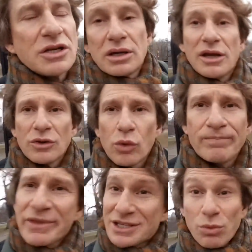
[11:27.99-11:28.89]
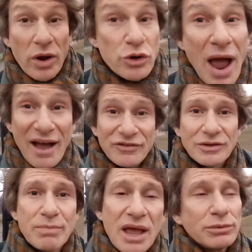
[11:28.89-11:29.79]
It's what you have
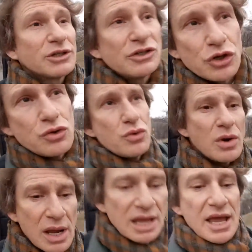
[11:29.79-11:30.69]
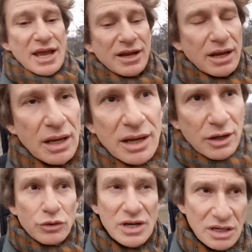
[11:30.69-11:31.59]
to be able to do.
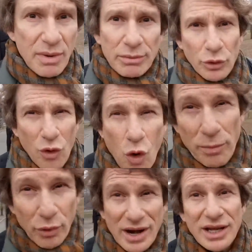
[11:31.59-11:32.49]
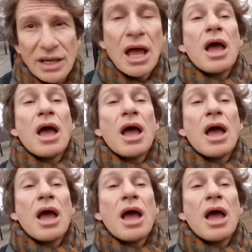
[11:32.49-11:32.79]
You need to be able to incorporate it.